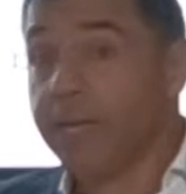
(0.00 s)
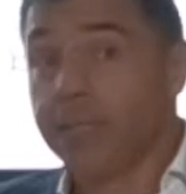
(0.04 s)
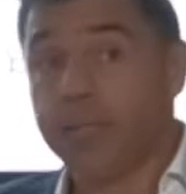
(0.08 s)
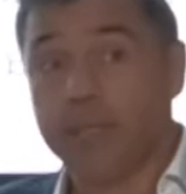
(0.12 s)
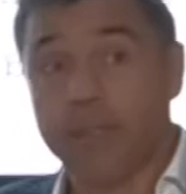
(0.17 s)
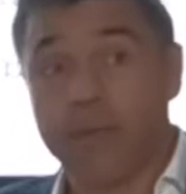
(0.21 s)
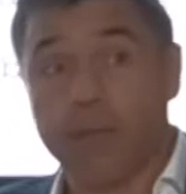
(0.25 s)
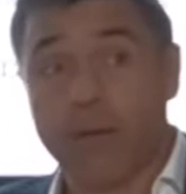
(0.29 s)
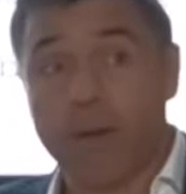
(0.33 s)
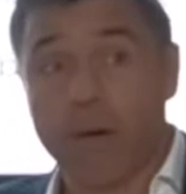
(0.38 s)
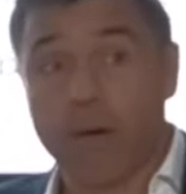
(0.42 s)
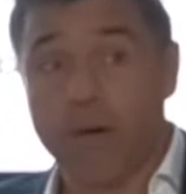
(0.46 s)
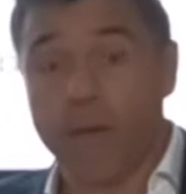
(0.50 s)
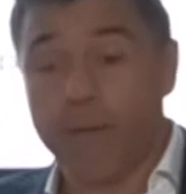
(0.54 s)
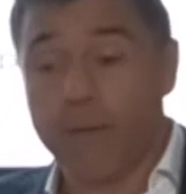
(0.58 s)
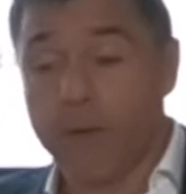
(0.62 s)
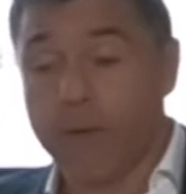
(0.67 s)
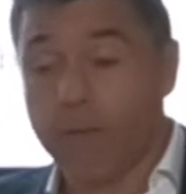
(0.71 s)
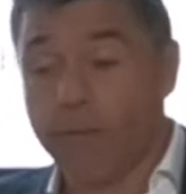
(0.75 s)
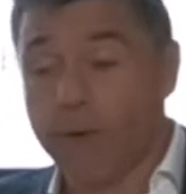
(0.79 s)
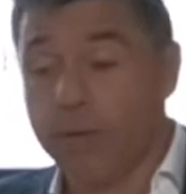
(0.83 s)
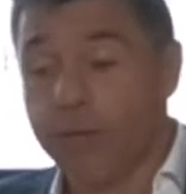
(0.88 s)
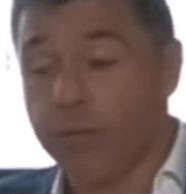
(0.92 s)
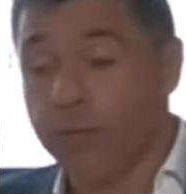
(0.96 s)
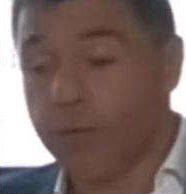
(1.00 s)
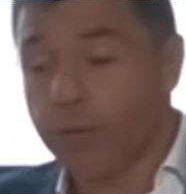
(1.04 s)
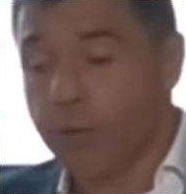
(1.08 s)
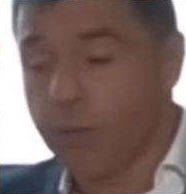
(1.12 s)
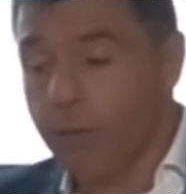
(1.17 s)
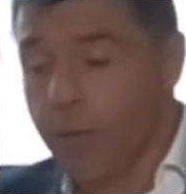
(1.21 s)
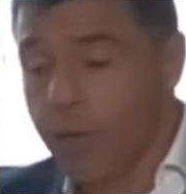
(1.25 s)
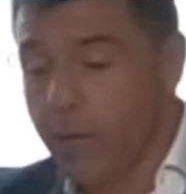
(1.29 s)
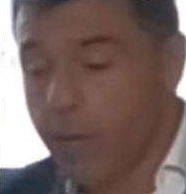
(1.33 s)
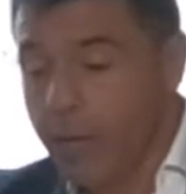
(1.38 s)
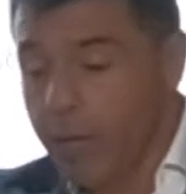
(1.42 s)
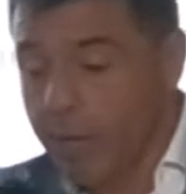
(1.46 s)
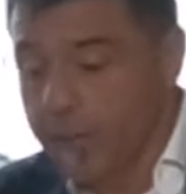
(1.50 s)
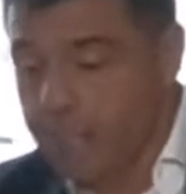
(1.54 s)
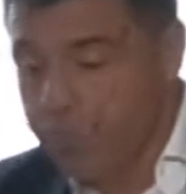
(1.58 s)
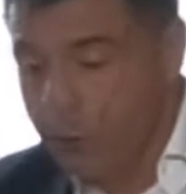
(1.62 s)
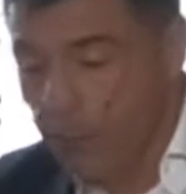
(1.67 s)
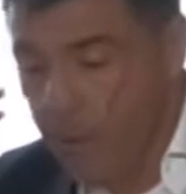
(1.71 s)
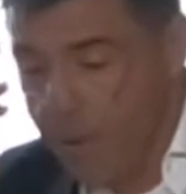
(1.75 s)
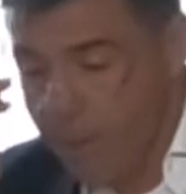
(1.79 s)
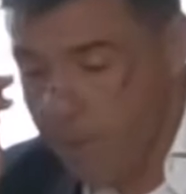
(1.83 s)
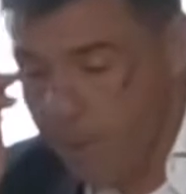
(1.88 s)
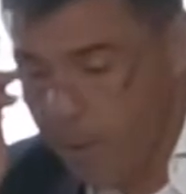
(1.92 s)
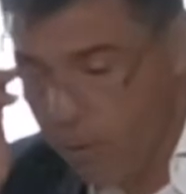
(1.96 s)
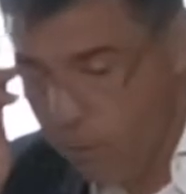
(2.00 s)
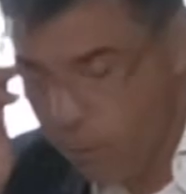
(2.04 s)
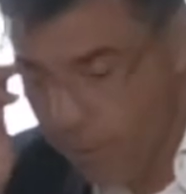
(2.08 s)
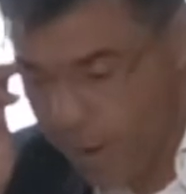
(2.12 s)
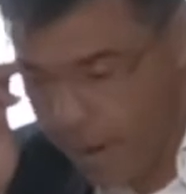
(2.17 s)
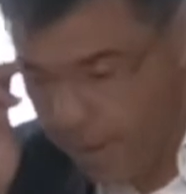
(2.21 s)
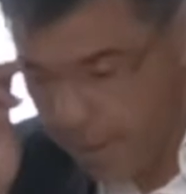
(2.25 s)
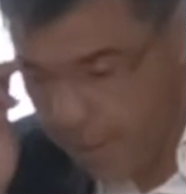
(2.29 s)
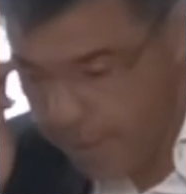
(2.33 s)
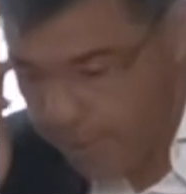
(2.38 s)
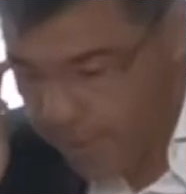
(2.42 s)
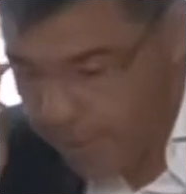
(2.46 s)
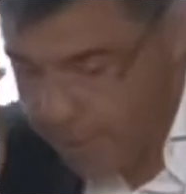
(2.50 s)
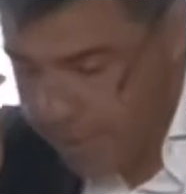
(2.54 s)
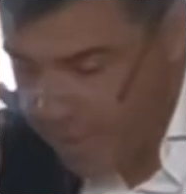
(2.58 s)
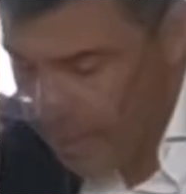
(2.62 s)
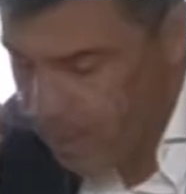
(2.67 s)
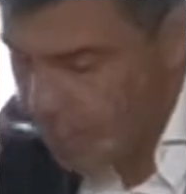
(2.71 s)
Indies, the Caribbean region, is the one by Wright.